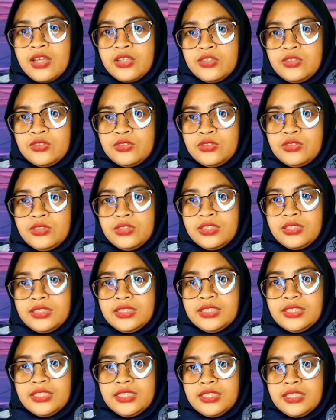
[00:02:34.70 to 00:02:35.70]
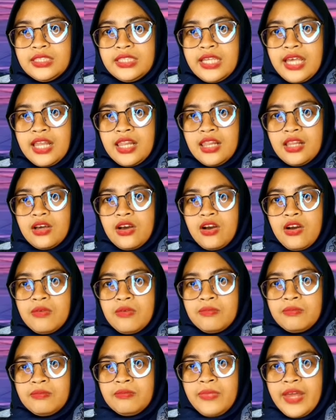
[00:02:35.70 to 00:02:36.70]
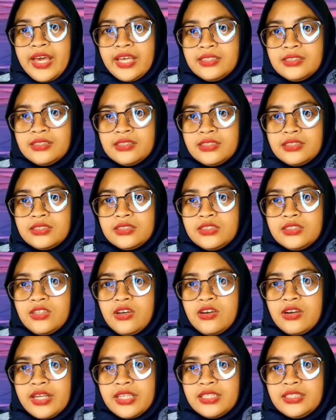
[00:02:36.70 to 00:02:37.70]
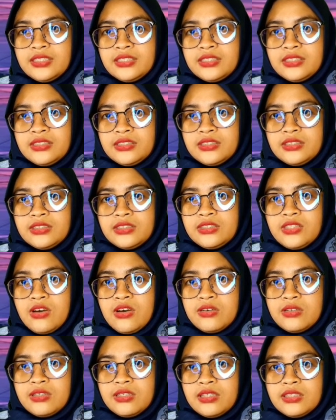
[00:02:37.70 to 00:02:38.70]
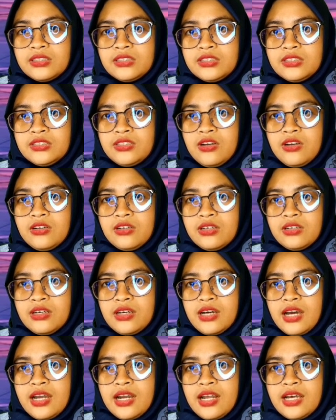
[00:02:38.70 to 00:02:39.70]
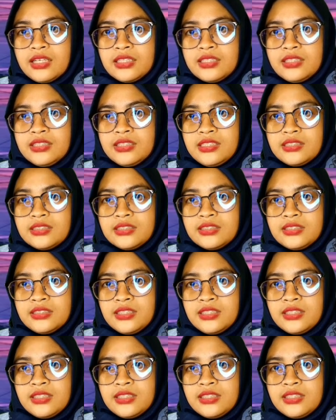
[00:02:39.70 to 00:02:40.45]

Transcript: 2. Tell complex stories through strong characters.